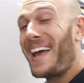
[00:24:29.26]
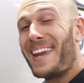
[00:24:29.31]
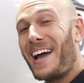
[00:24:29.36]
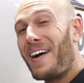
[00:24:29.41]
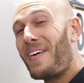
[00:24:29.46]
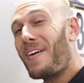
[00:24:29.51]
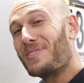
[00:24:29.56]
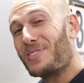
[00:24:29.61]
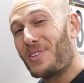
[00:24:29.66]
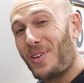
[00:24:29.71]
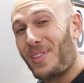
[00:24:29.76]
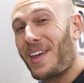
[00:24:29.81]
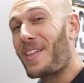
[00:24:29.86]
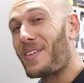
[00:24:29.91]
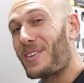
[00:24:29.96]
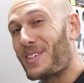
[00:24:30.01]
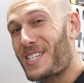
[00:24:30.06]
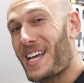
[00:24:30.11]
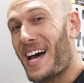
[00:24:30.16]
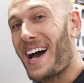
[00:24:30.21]
Now we have to do the
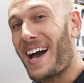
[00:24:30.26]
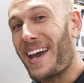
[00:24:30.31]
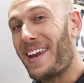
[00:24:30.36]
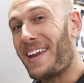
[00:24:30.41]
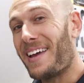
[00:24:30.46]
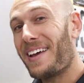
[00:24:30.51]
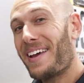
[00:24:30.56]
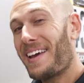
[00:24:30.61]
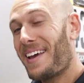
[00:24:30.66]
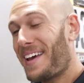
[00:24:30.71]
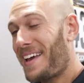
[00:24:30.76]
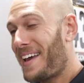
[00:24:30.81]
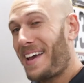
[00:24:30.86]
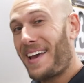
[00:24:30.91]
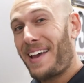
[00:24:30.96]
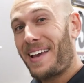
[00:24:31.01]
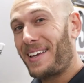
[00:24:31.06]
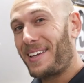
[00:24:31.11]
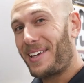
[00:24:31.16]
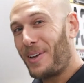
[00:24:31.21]
other side.
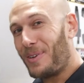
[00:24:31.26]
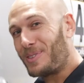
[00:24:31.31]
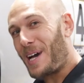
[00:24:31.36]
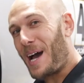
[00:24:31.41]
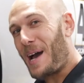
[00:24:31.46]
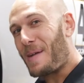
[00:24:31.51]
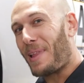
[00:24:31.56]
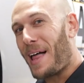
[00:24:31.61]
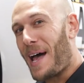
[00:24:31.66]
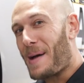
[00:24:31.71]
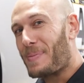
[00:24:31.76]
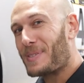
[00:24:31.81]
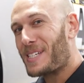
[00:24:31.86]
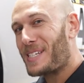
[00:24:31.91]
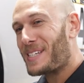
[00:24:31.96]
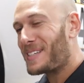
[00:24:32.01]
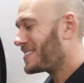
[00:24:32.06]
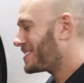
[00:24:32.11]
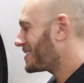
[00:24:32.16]
Cue time lapse.